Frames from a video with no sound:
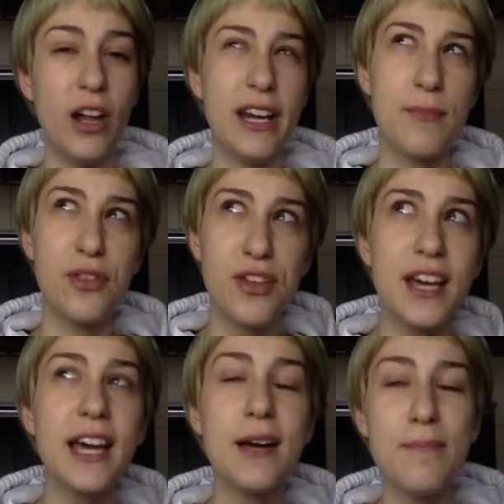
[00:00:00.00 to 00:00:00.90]
and I'm
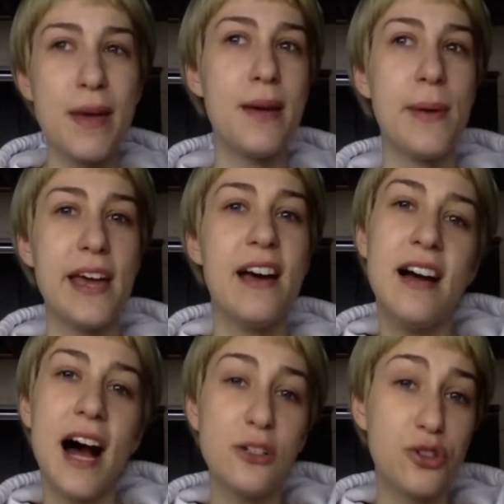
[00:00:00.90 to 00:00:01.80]
thinking maybe
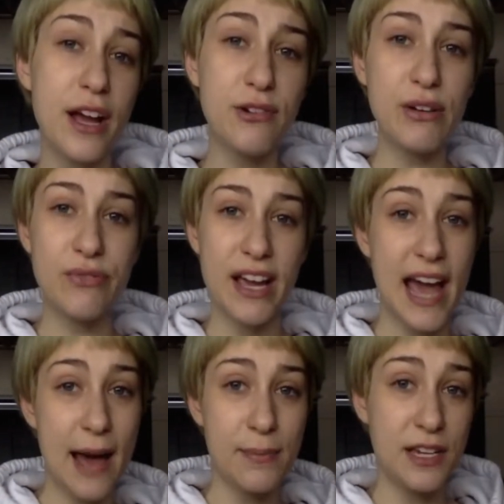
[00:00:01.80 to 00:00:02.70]
I'll try to invite
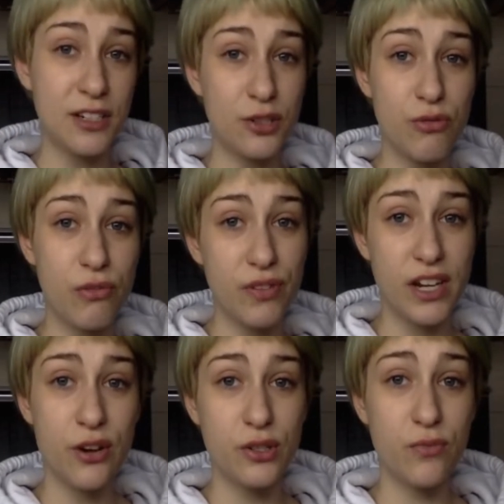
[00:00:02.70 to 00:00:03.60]
Abby to do a
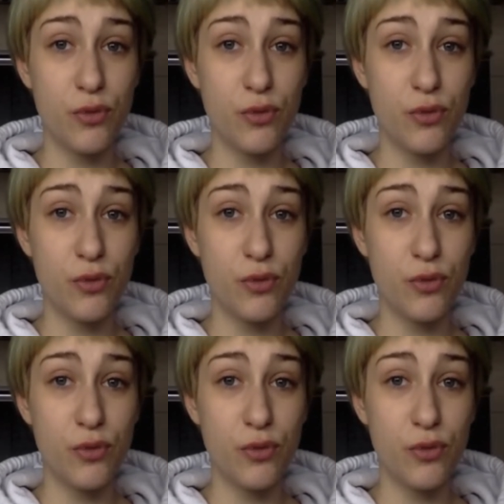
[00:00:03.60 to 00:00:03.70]
video